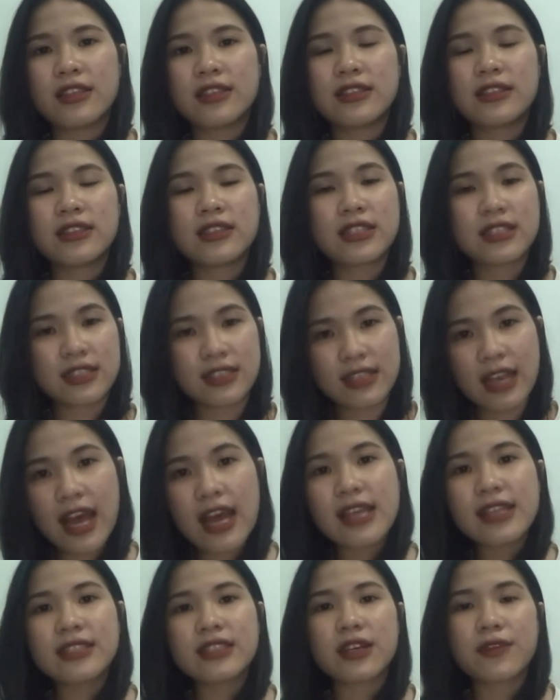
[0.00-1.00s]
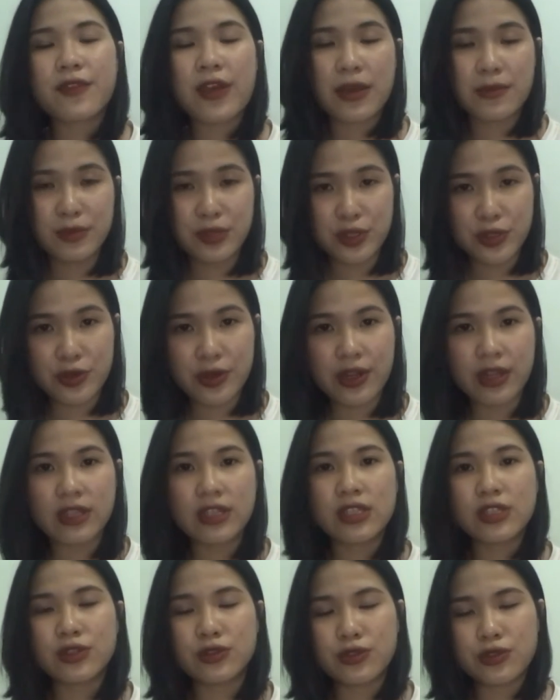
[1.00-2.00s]
The size of aperture
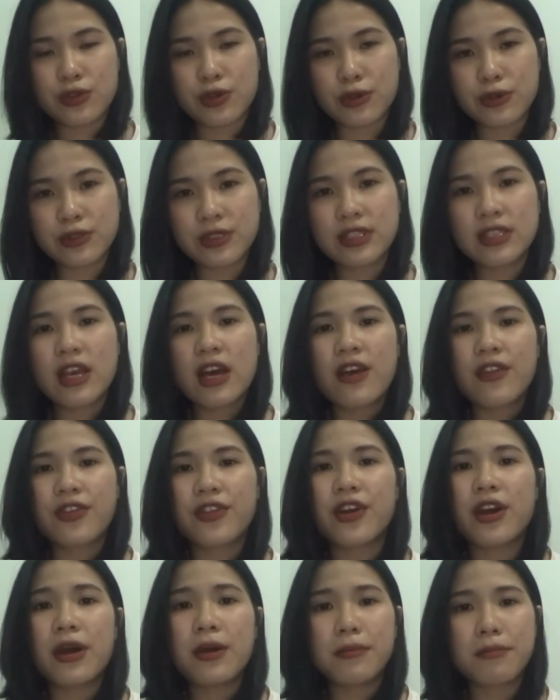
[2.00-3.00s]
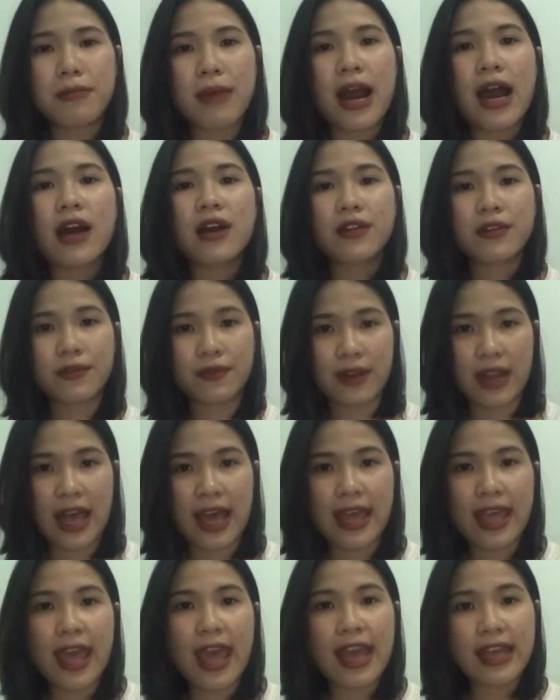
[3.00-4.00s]
controls the amount of light
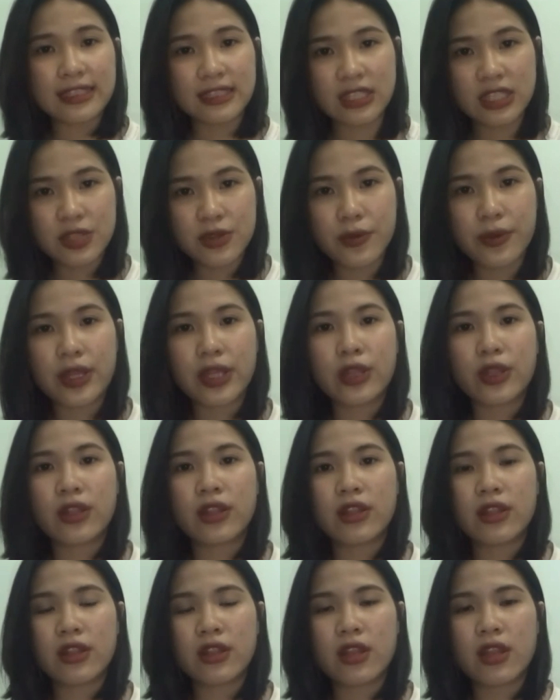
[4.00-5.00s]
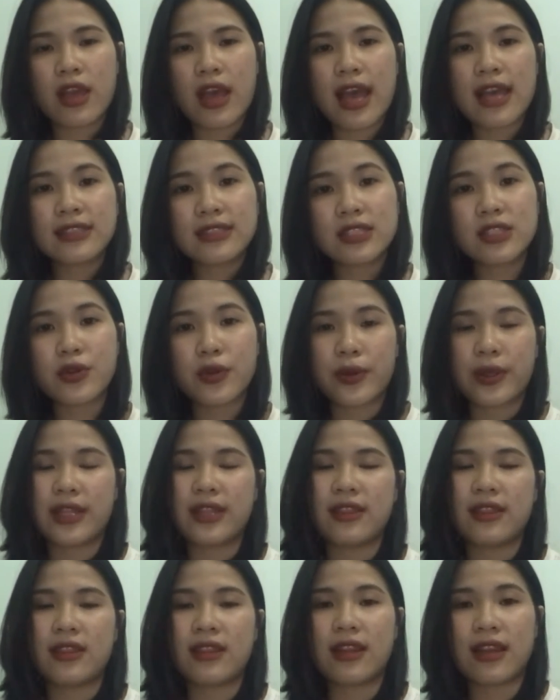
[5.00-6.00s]
entering
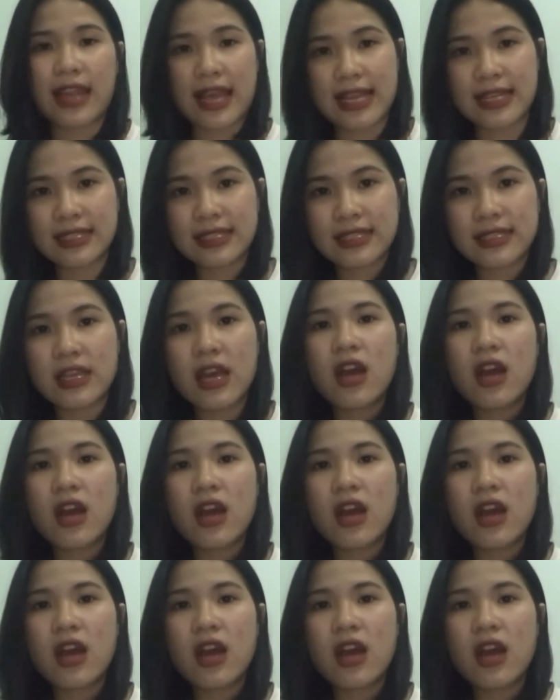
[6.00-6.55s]
the lens,